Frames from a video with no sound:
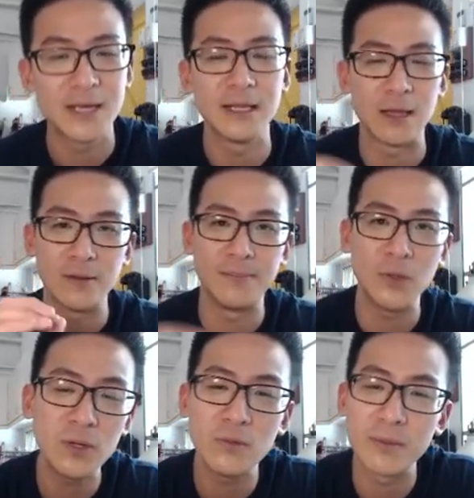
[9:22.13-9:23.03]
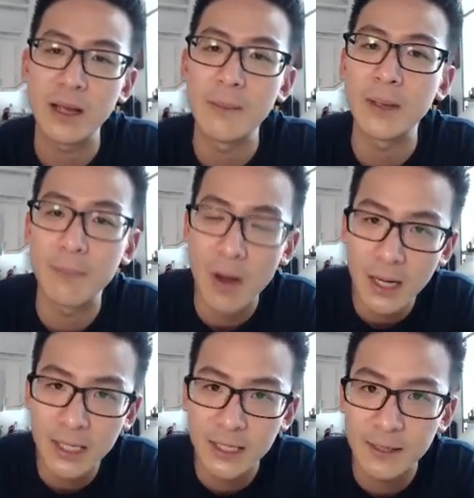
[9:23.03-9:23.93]
Now, the beauty with becoming a
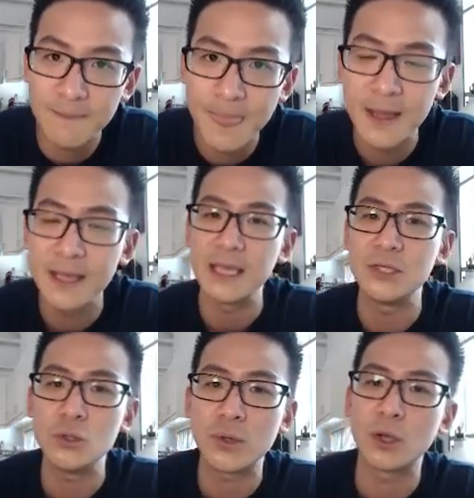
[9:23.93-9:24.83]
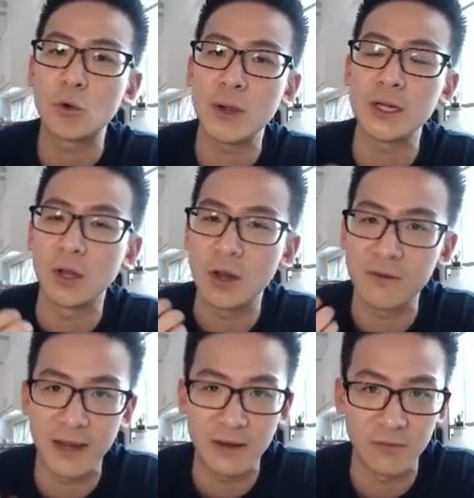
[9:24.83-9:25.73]
marketer is you can create a lot of
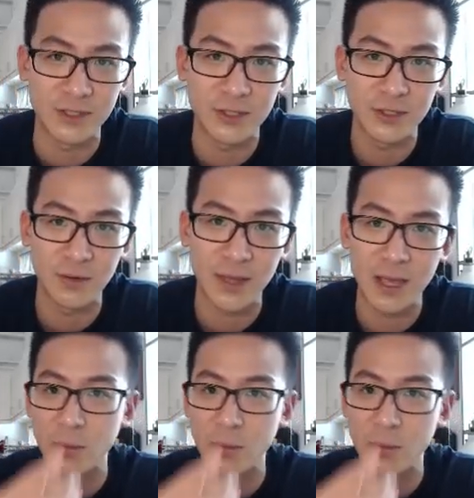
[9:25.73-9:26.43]
leverage, okay?